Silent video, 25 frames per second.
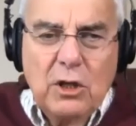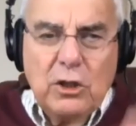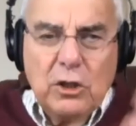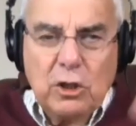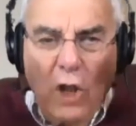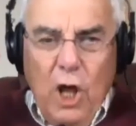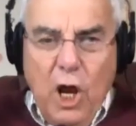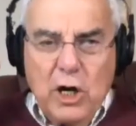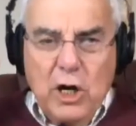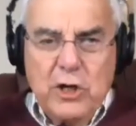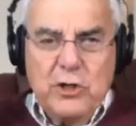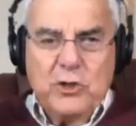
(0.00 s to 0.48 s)

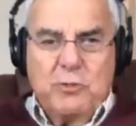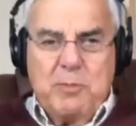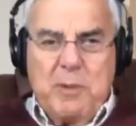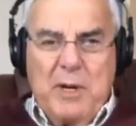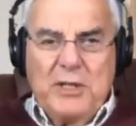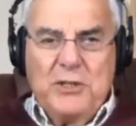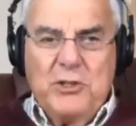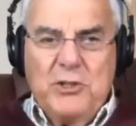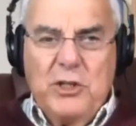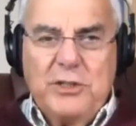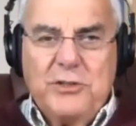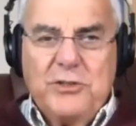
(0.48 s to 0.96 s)
Large
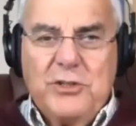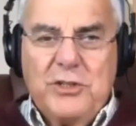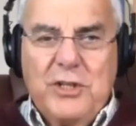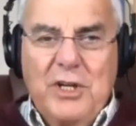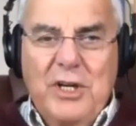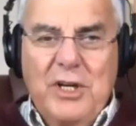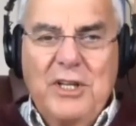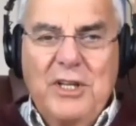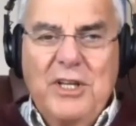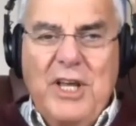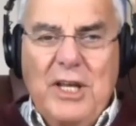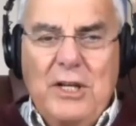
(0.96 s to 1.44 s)
budgets
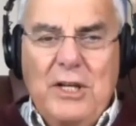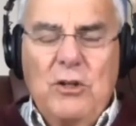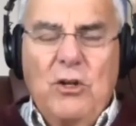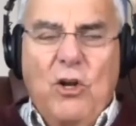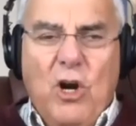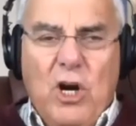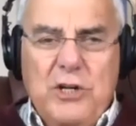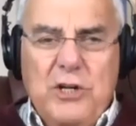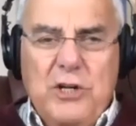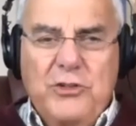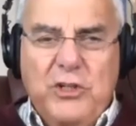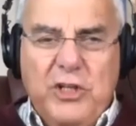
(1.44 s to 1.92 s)
get
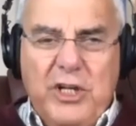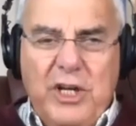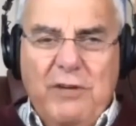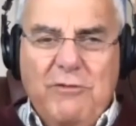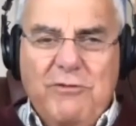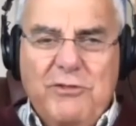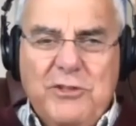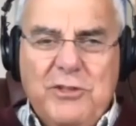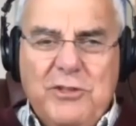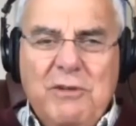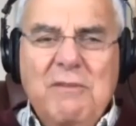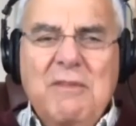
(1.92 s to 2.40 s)
large
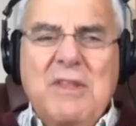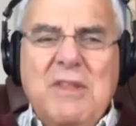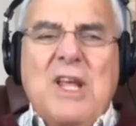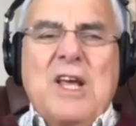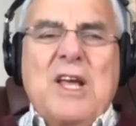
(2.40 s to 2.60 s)
gifts.